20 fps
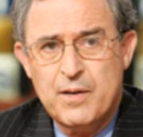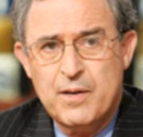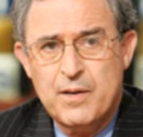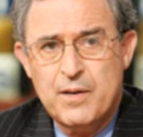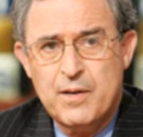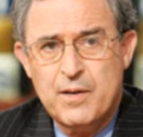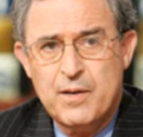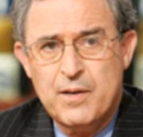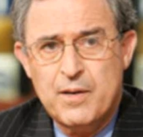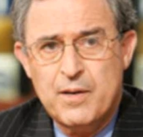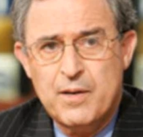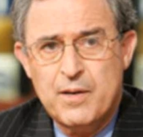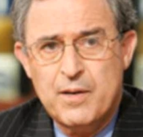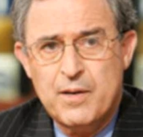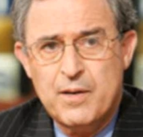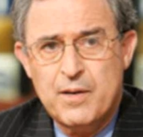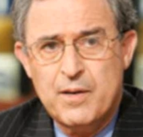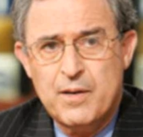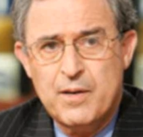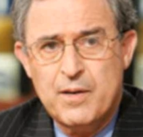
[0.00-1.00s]

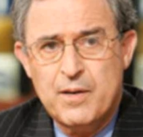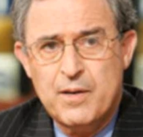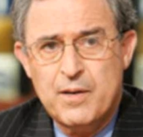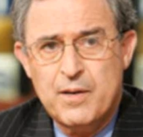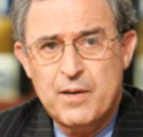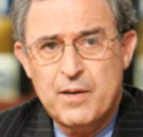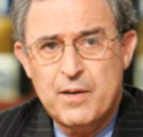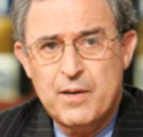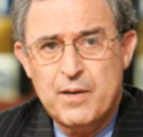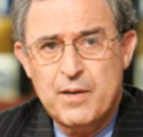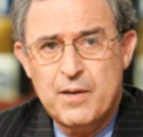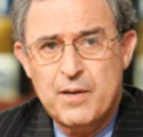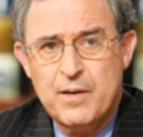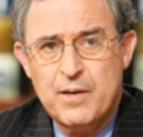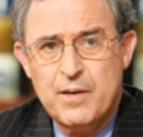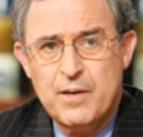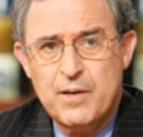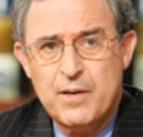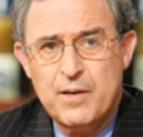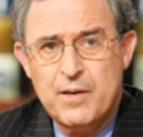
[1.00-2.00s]

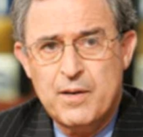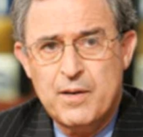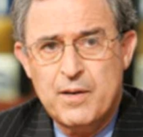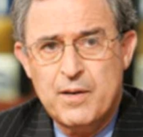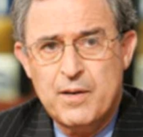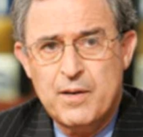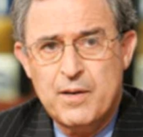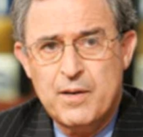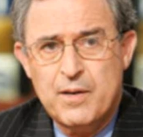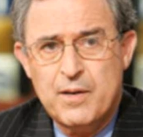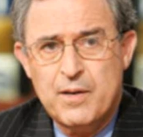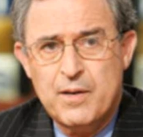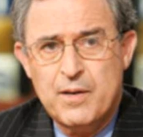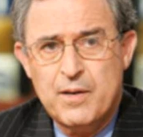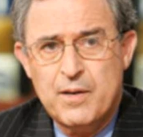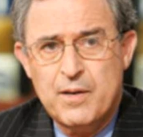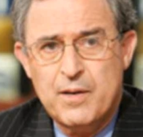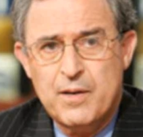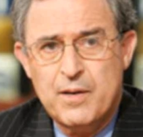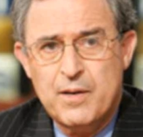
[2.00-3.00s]

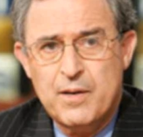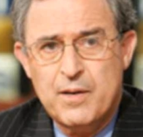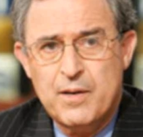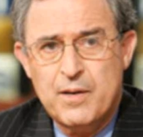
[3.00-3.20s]
(no lip movement)